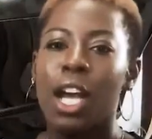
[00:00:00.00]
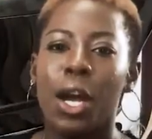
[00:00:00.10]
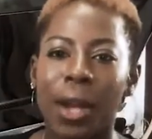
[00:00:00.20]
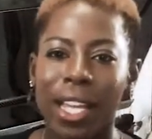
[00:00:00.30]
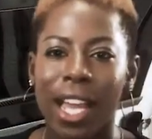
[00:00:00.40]

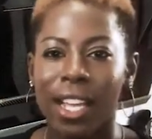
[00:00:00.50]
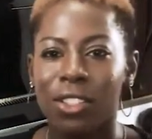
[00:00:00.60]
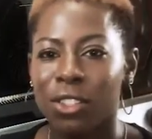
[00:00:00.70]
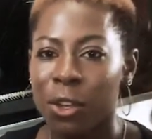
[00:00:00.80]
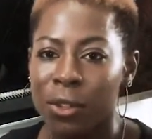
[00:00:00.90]
Alright guys,
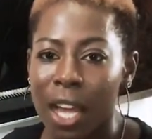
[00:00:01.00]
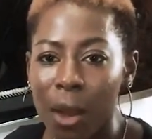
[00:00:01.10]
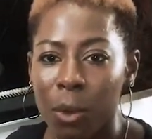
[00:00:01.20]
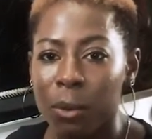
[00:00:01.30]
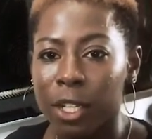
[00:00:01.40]
so
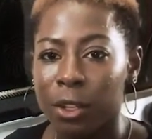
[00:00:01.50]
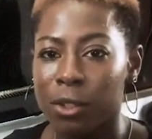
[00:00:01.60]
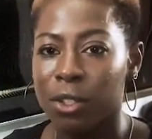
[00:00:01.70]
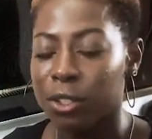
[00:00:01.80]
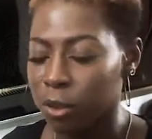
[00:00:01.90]
now what we're going
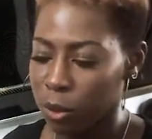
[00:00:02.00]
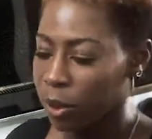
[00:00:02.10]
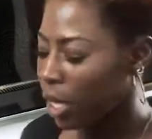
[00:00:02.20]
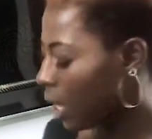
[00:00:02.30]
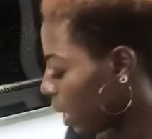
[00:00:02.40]
to do
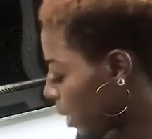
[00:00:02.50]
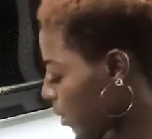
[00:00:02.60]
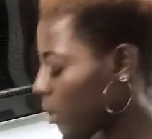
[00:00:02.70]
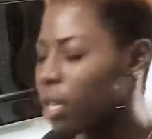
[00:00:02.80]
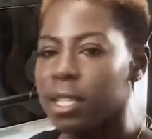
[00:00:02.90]

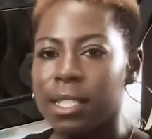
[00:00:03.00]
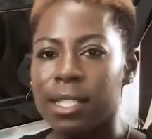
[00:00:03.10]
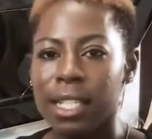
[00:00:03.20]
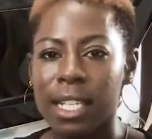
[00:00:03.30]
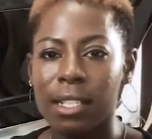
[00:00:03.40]
is
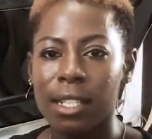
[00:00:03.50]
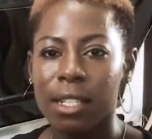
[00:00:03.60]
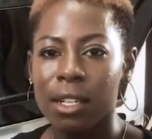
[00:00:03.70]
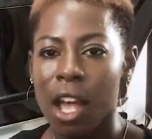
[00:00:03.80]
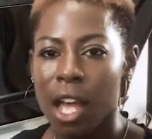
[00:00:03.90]

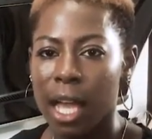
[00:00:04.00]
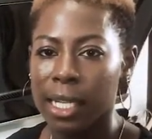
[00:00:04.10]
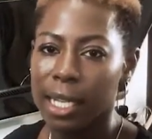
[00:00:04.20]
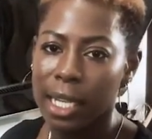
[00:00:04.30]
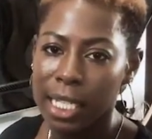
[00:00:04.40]
season
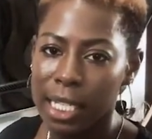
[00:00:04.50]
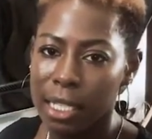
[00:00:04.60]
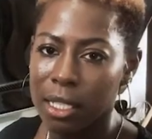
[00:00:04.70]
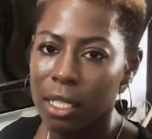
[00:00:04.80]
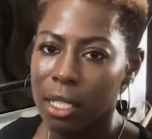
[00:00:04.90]
and
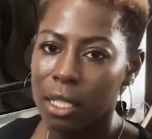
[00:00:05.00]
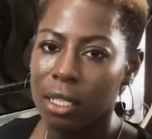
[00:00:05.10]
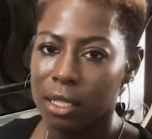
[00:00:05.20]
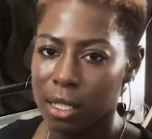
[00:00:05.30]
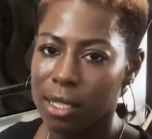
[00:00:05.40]
clean
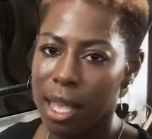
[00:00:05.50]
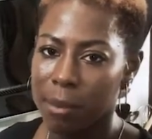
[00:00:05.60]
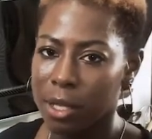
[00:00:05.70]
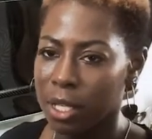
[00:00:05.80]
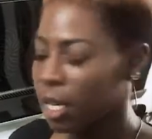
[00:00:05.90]
the salmon.